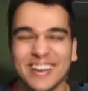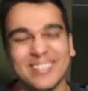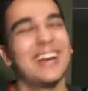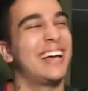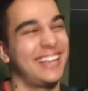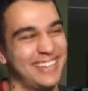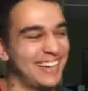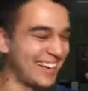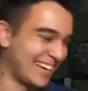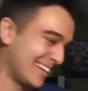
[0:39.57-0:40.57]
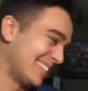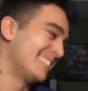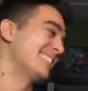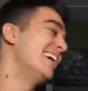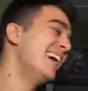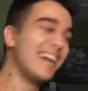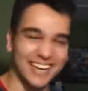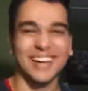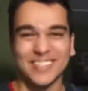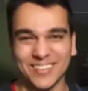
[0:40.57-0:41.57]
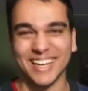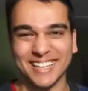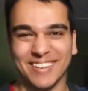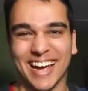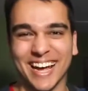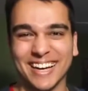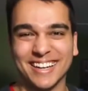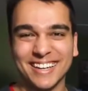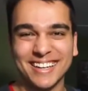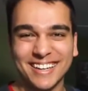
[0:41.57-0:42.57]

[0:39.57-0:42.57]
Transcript: Oh my gosh. Good one, man.